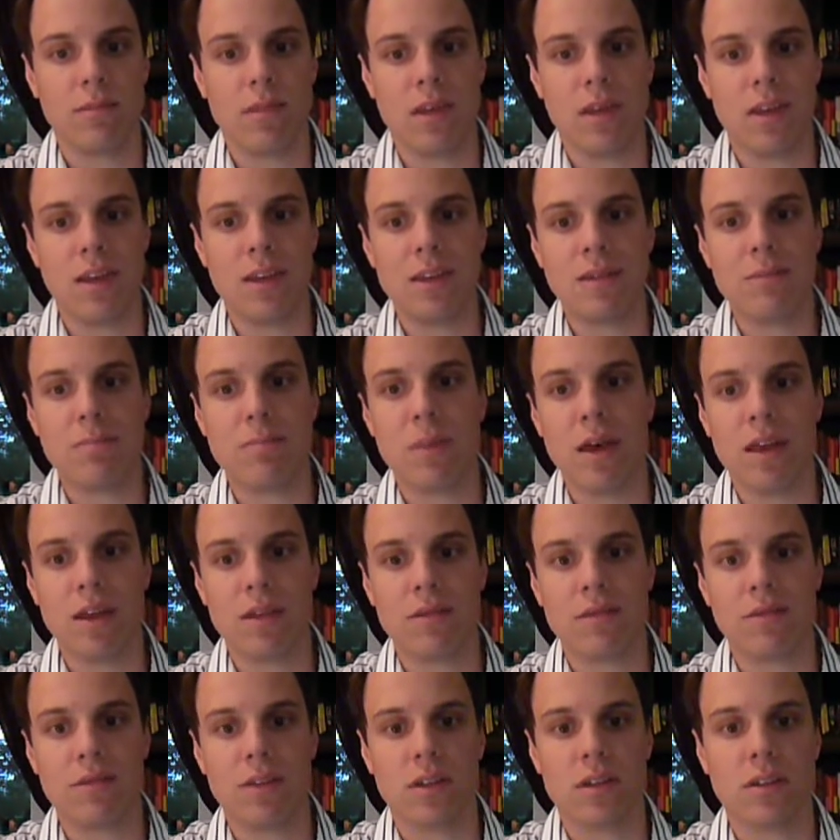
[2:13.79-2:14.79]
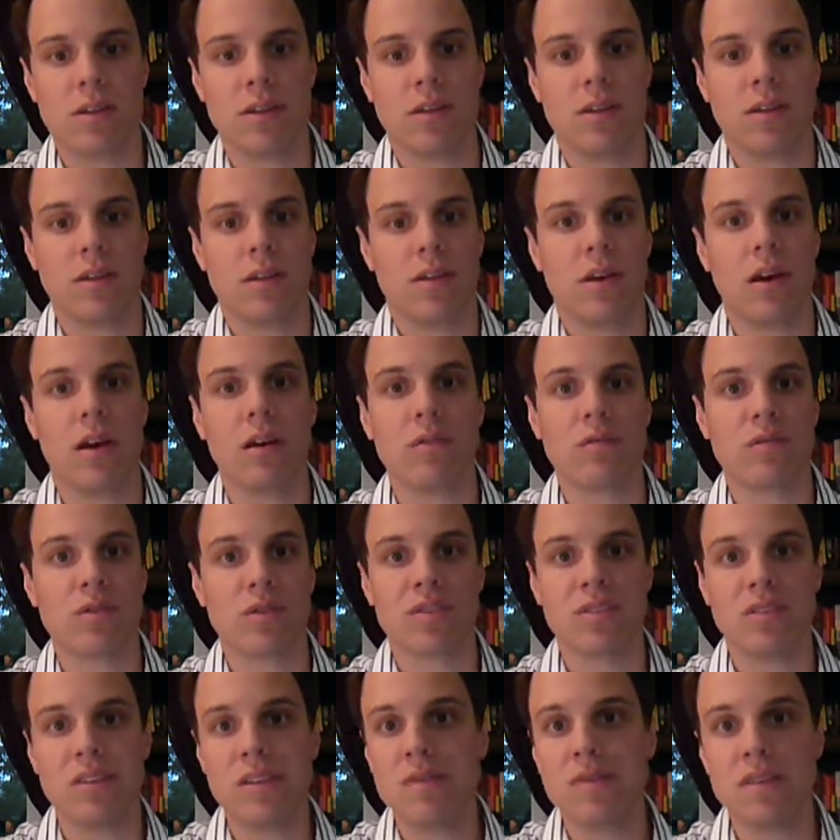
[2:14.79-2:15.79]
any benefit of
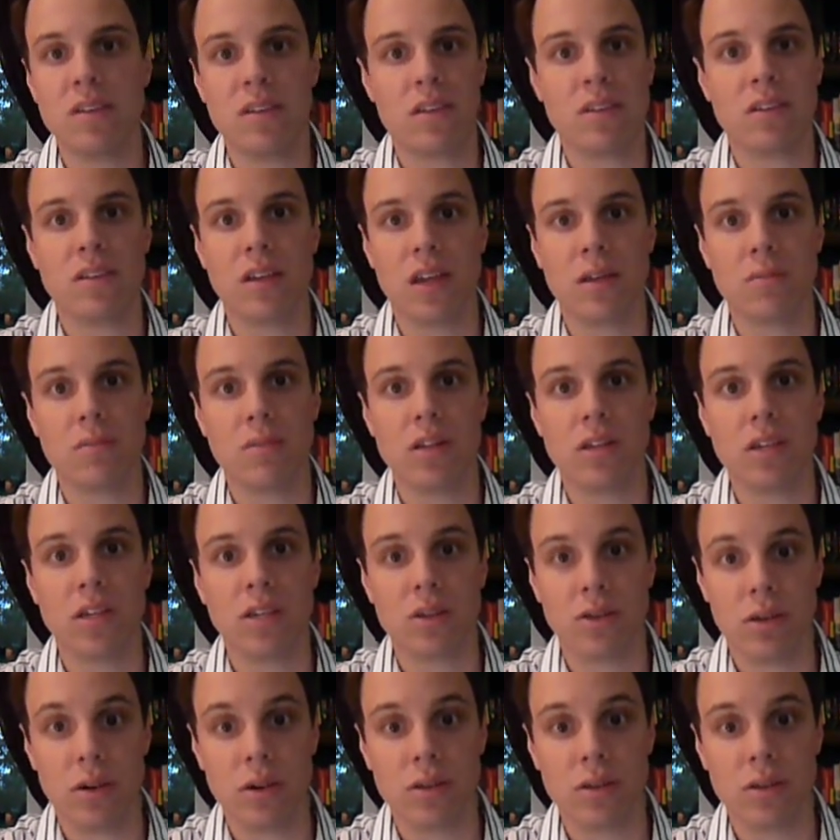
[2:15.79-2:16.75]
receiving the $10 million.